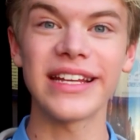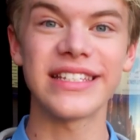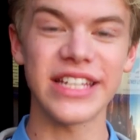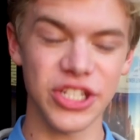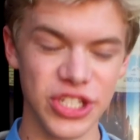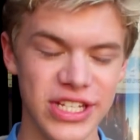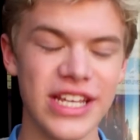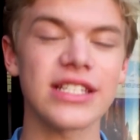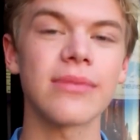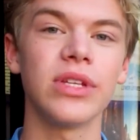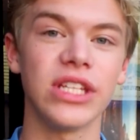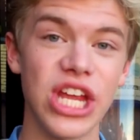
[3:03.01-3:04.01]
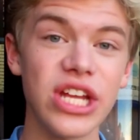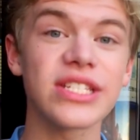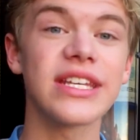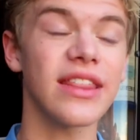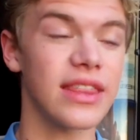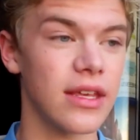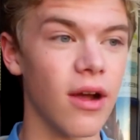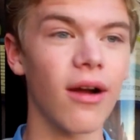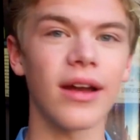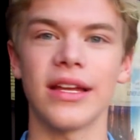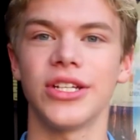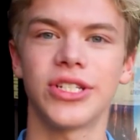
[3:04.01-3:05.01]
Get, yeah. just get some, just get the
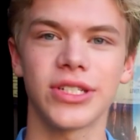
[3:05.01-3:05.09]
yardage.